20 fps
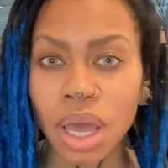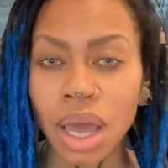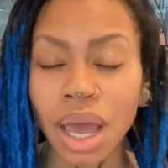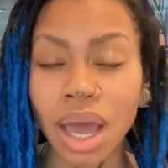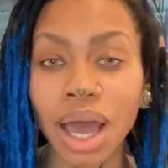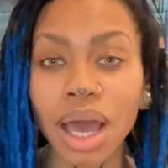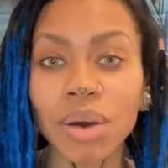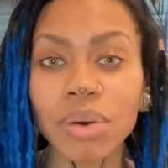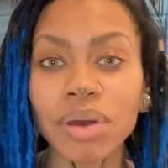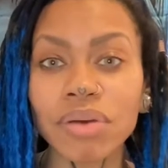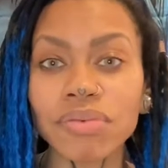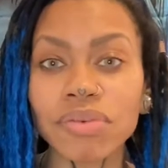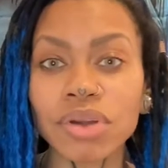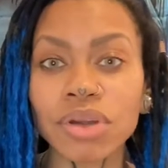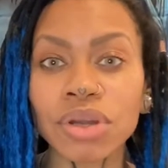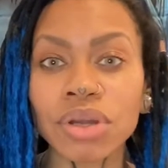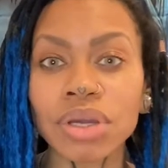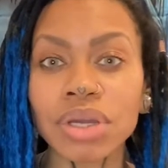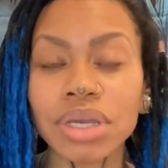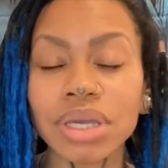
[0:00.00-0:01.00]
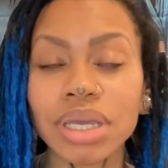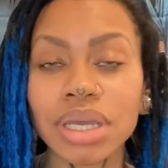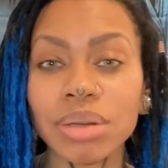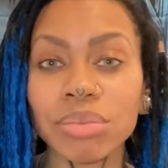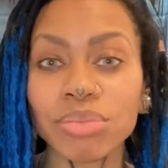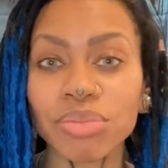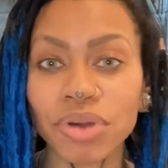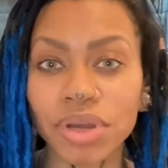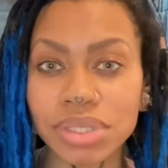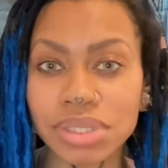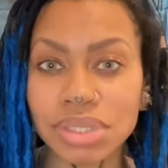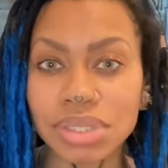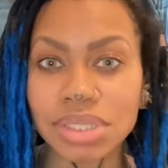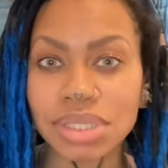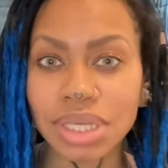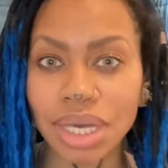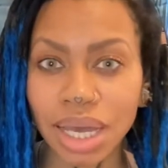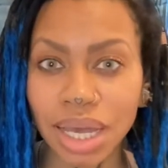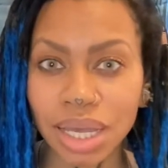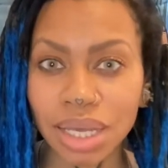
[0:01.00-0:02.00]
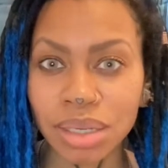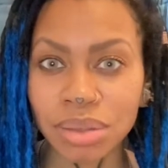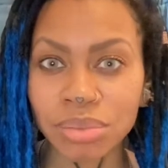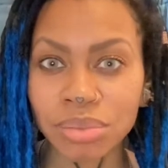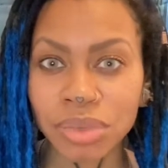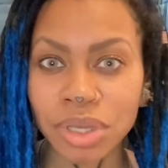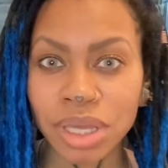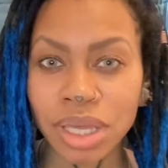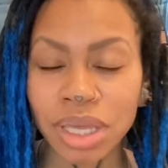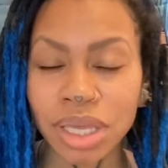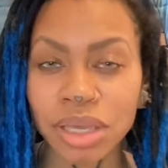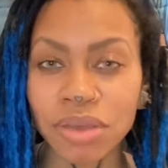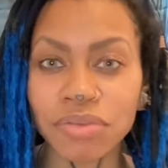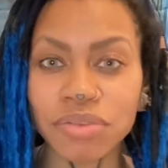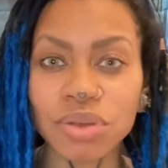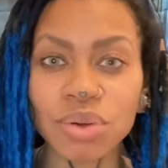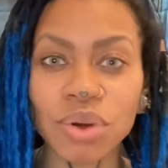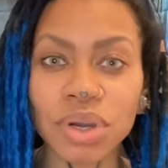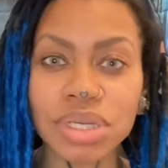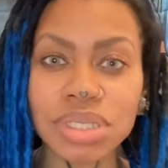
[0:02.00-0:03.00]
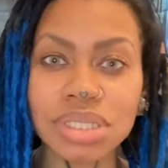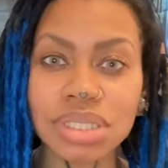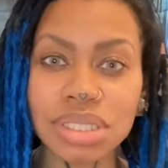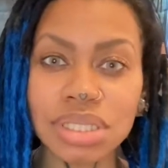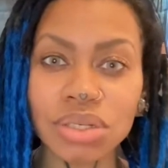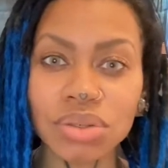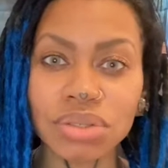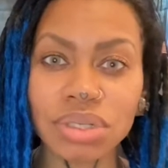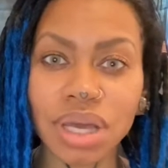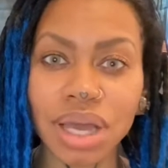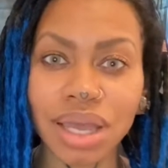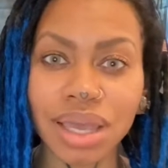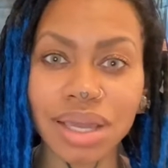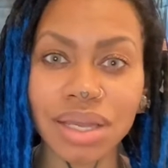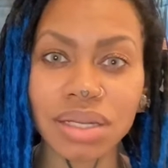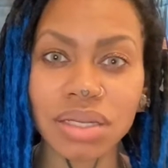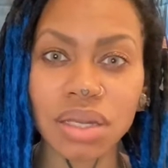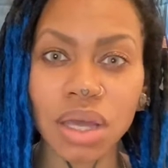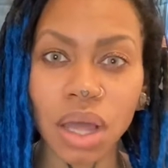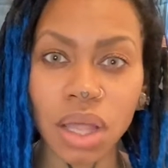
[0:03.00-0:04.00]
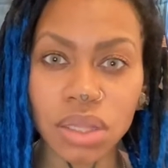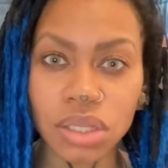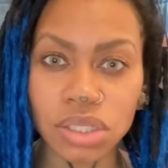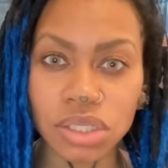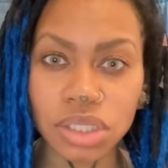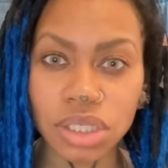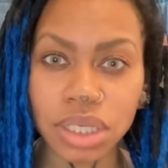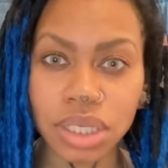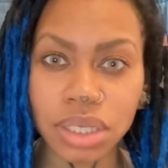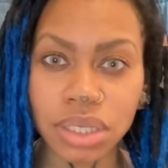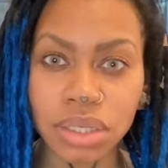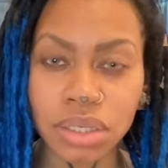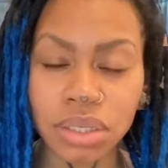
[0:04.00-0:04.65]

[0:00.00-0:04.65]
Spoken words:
However, in present time, if you are still not acknowledging